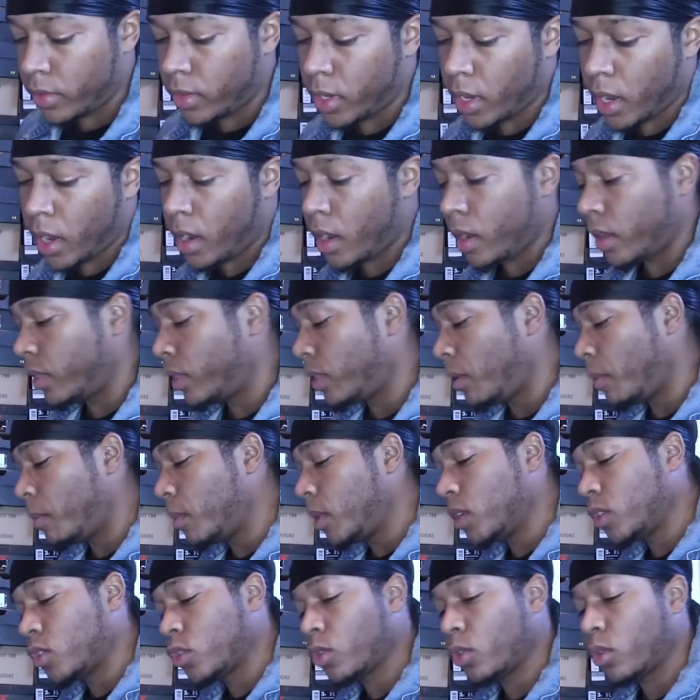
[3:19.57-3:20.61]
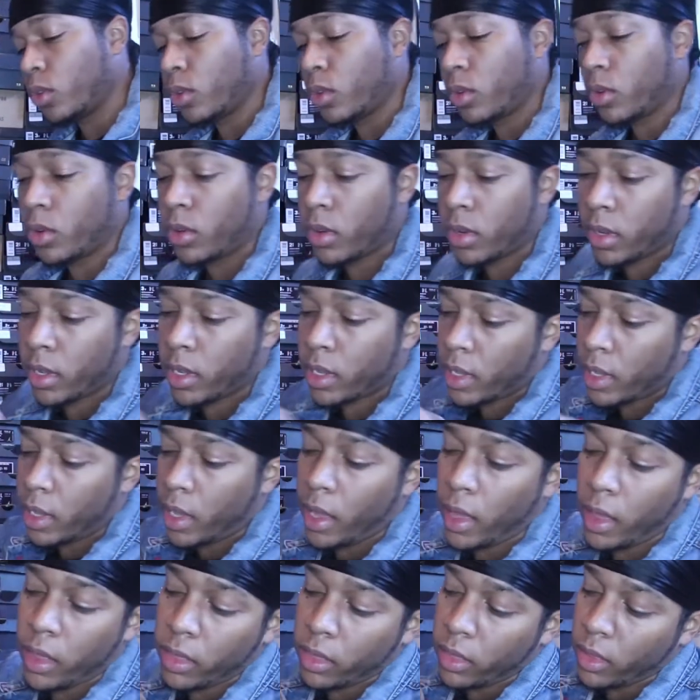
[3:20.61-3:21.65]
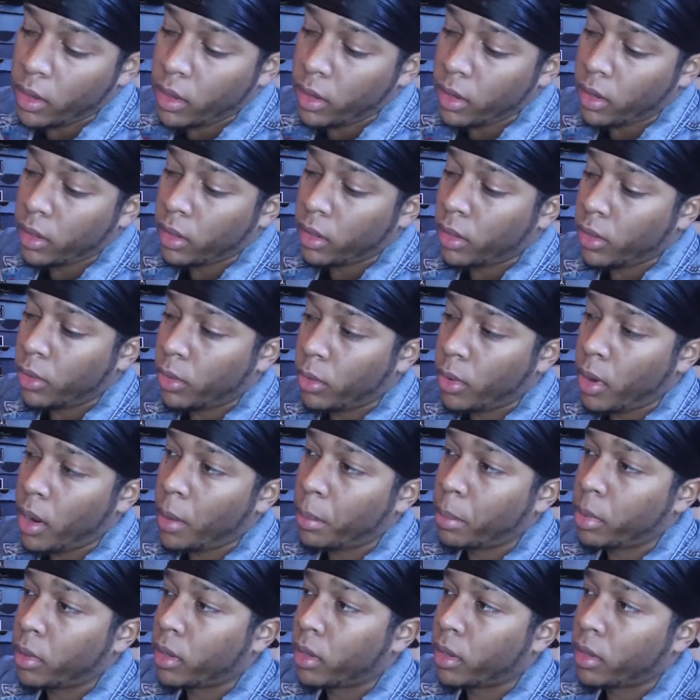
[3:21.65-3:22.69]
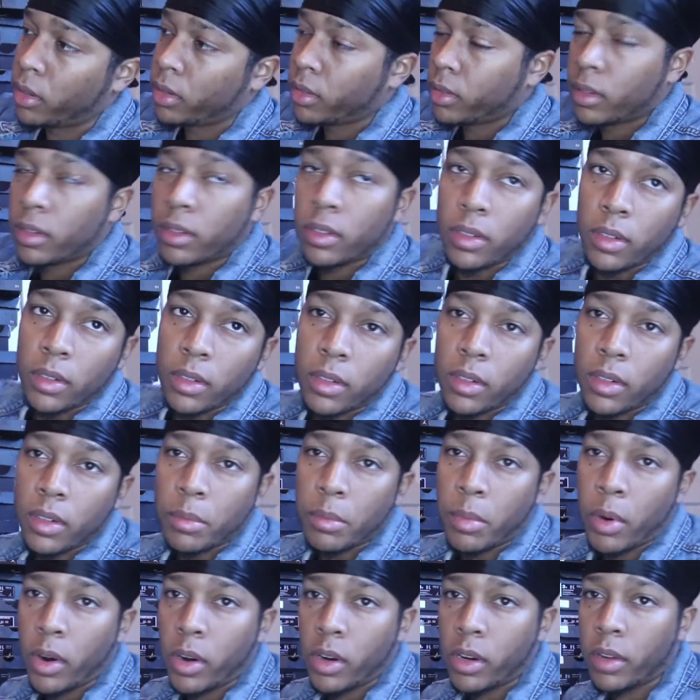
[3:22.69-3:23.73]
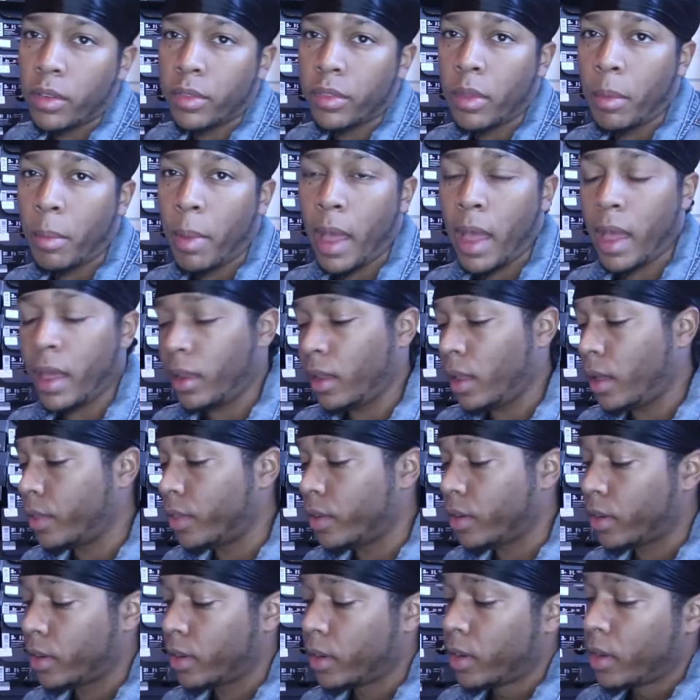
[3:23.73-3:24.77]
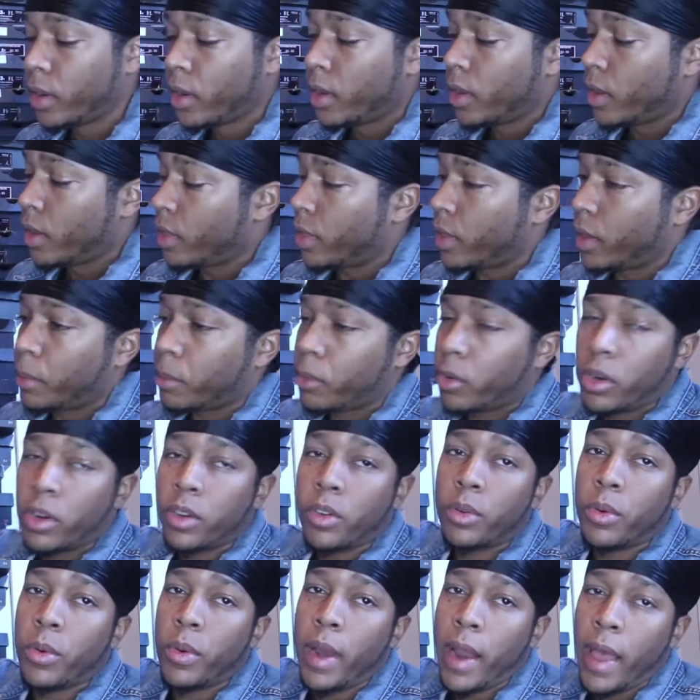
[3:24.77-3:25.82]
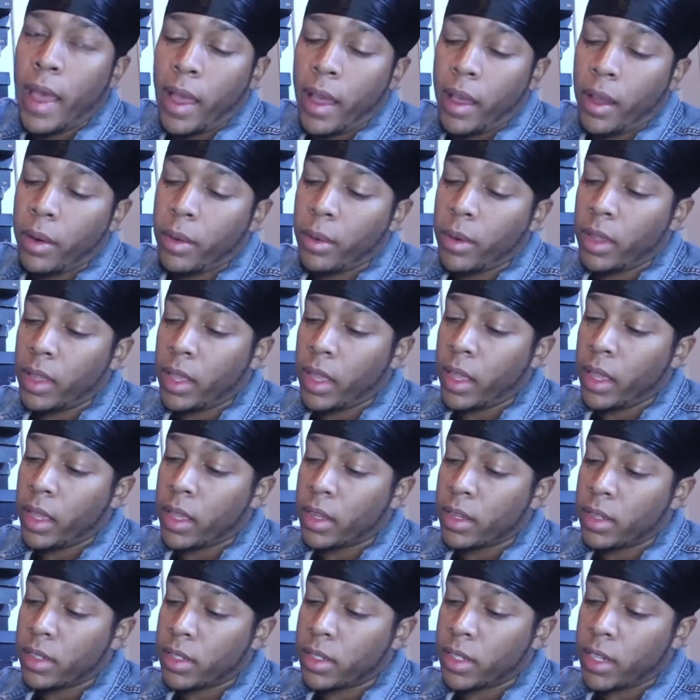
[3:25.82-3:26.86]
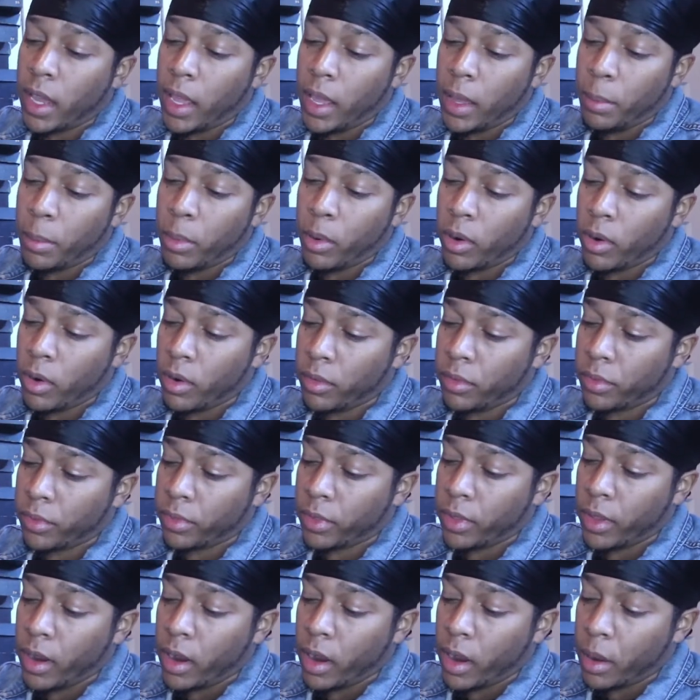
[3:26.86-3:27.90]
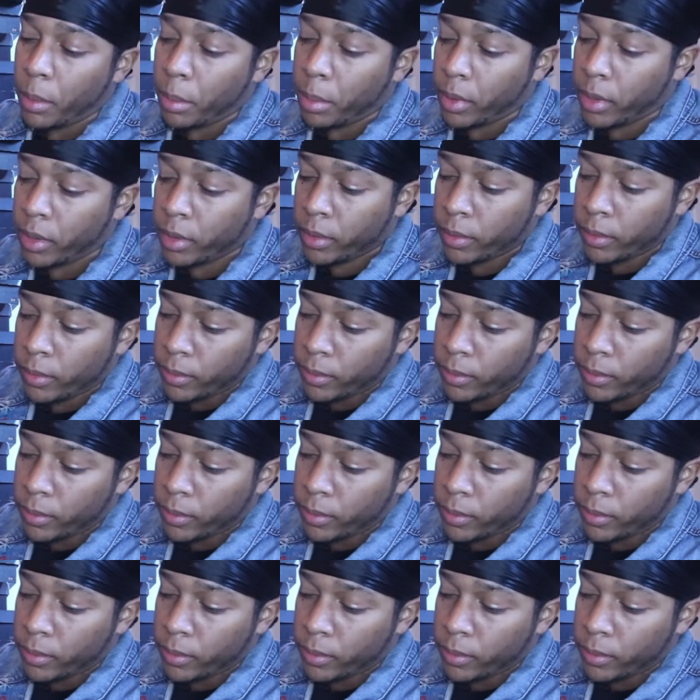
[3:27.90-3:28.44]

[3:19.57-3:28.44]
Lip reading: dyed the midsole and the little upper part of the patent leather, then what I'm gonna do now is tape off the upper,